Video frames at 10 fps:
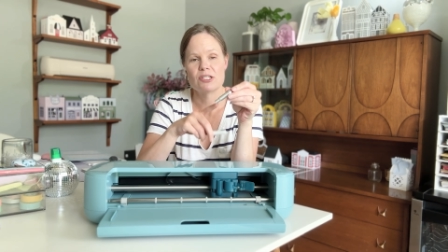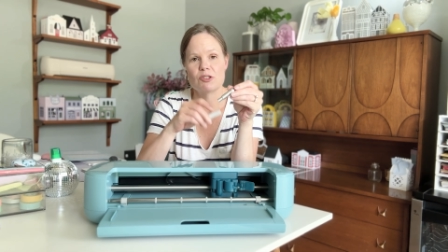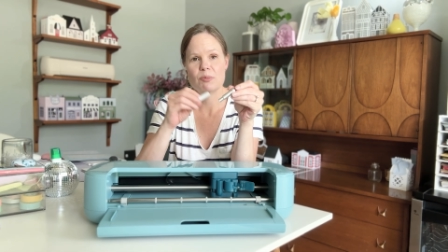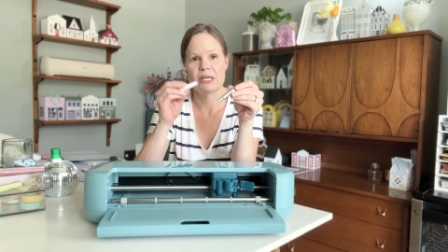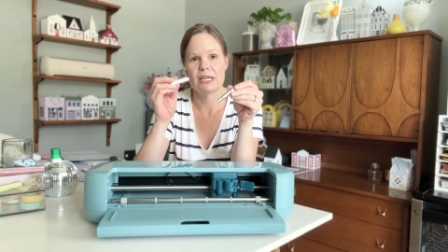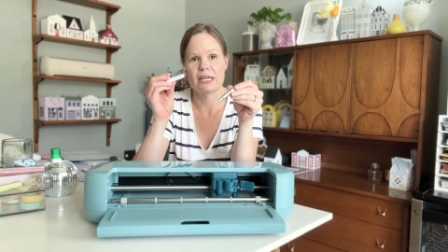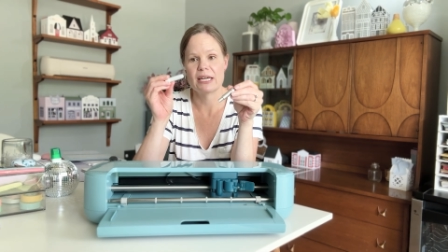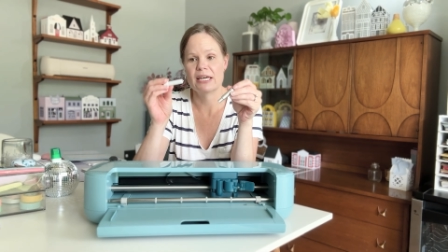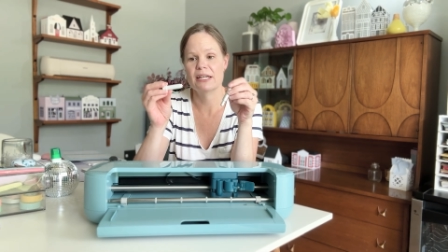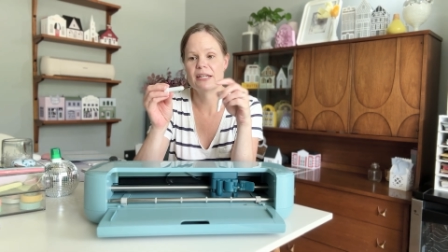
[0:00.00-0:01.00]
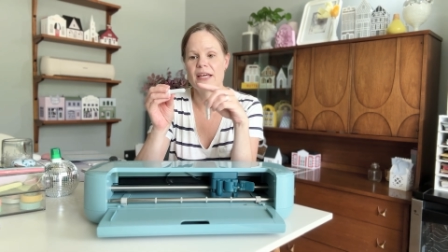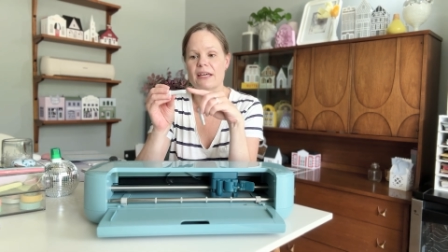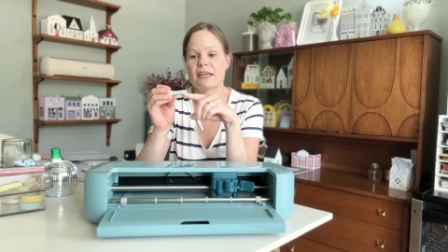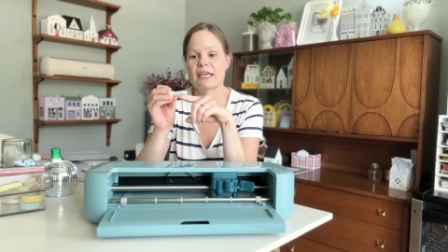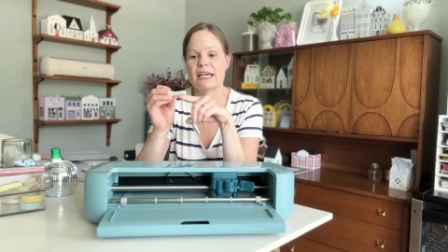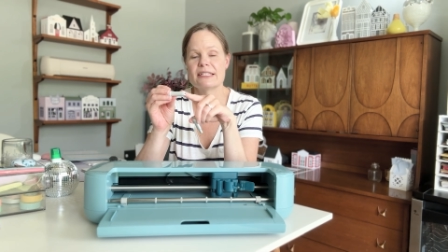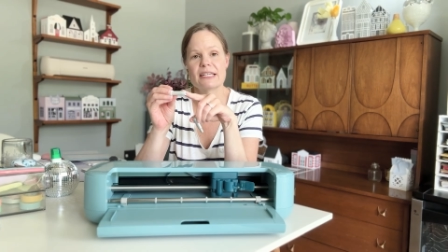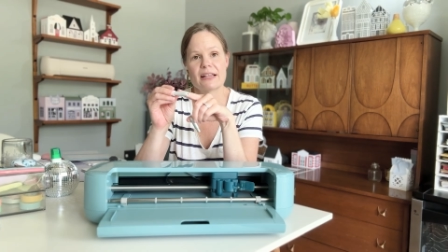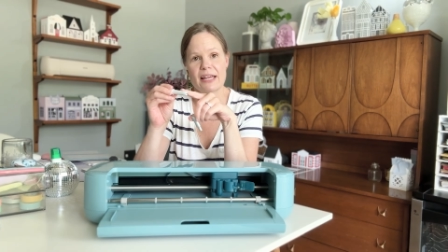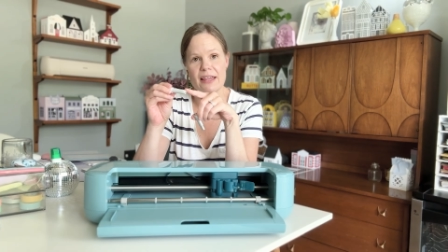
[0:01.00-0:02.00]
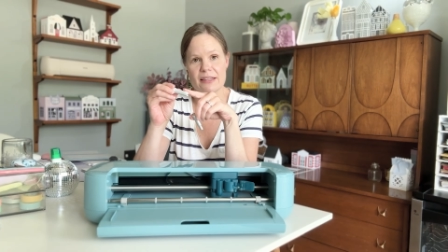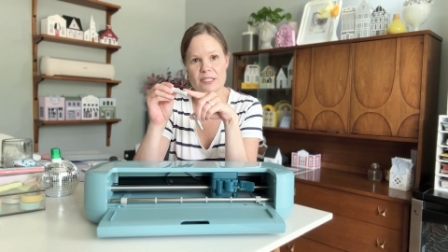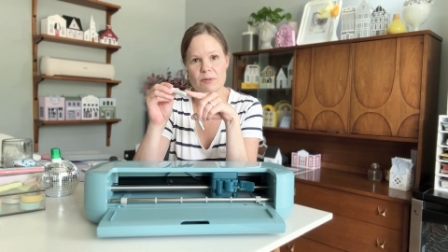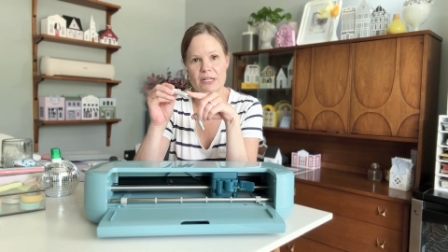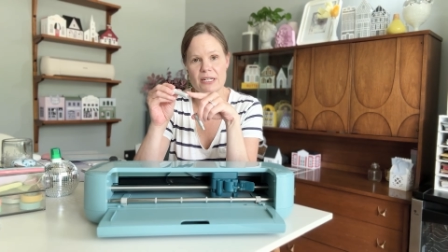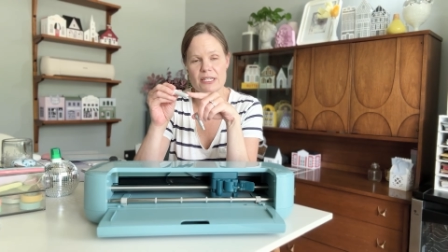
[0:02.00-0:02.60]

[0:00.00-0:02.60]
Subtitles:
to be in a casing like this one,